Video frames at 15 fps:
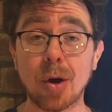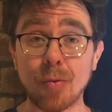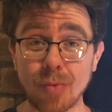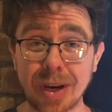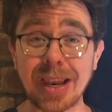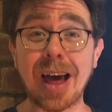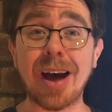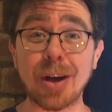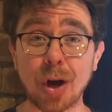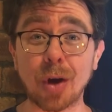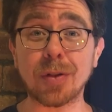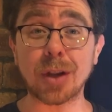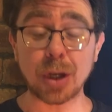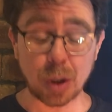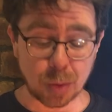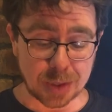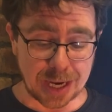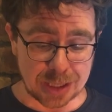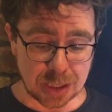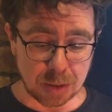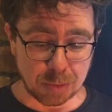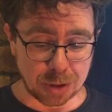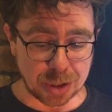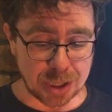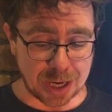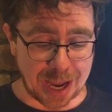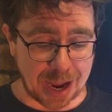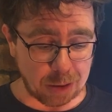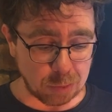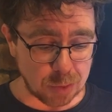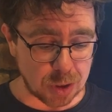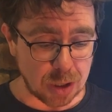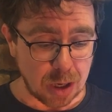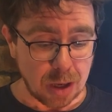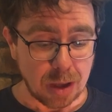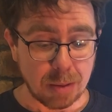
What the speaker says: rely on the New Testament accounts